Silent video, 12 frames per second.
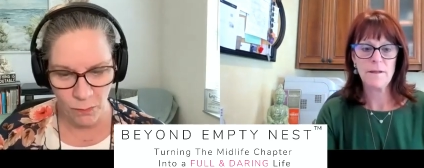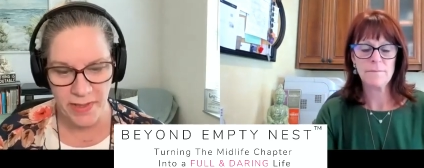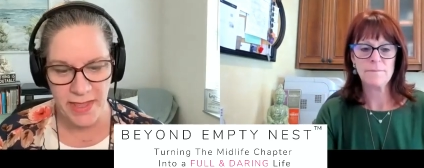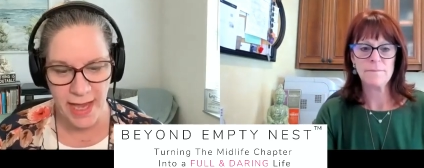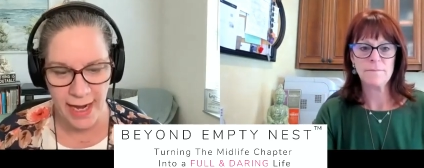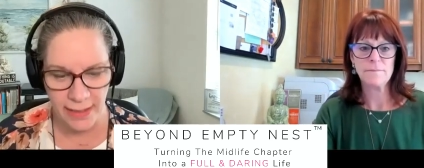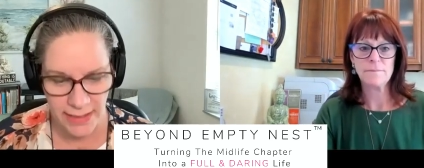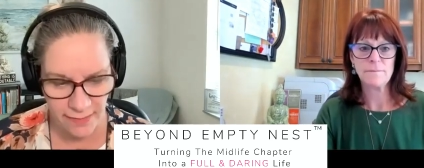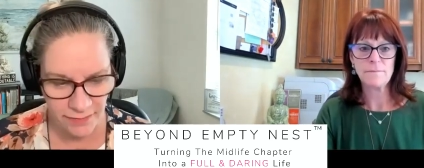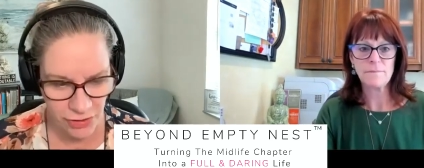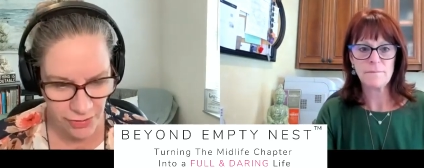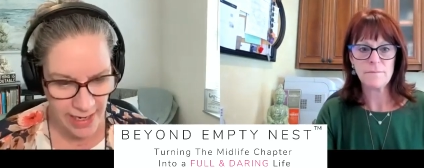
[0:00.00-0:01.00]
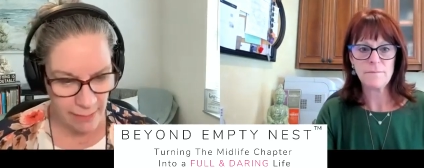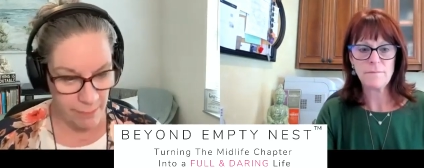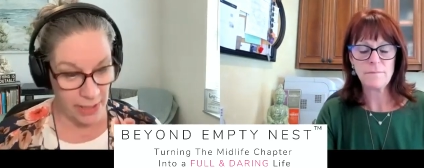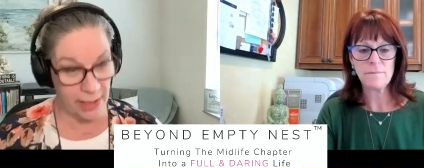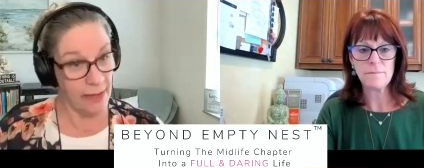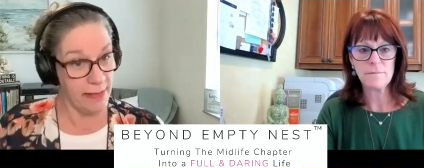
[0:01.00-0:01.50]
Speaker 1: with active
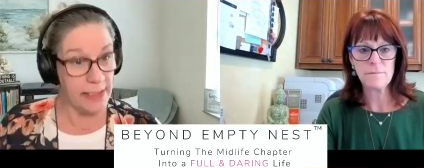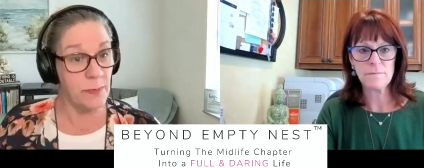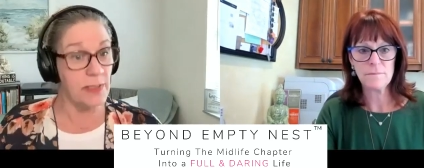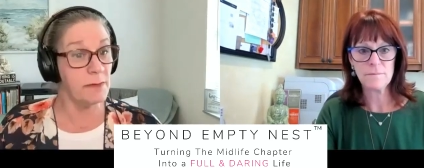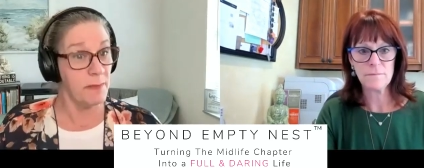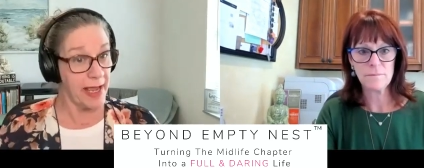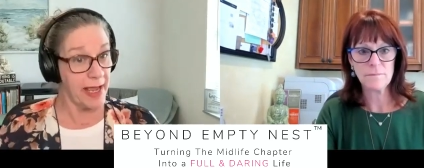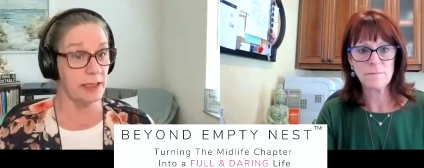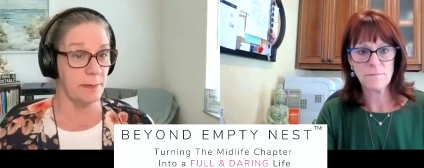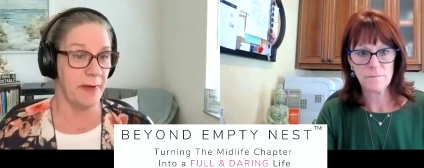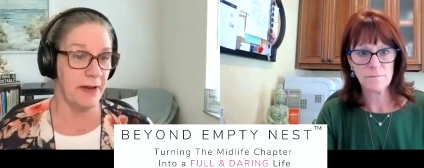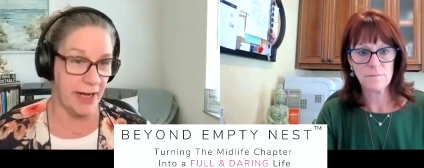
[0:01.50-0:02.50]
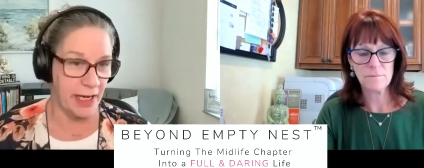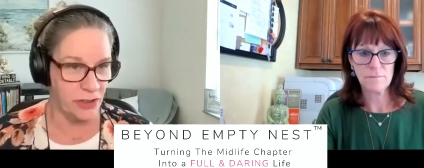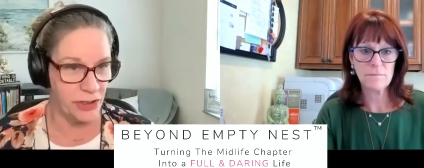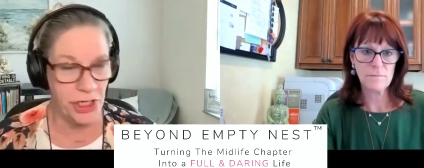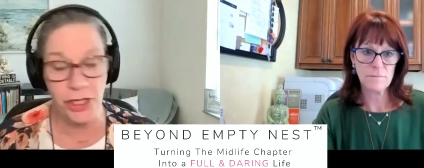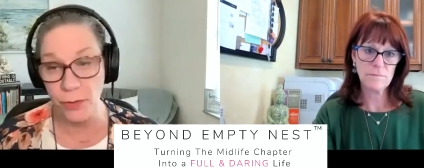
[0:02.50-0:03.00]
treatment, and this was my
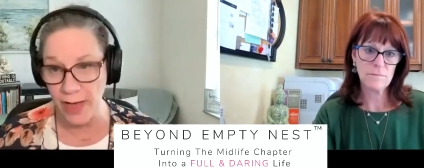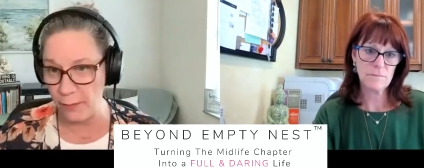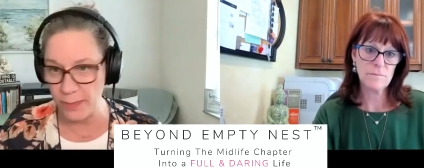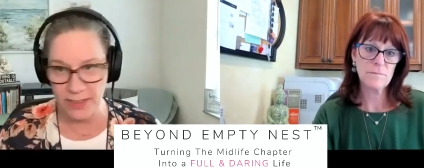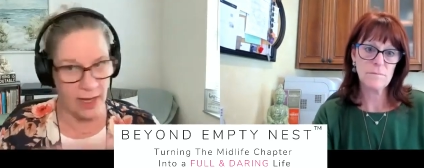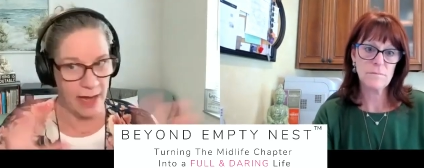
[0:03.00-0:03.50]
experience too. I was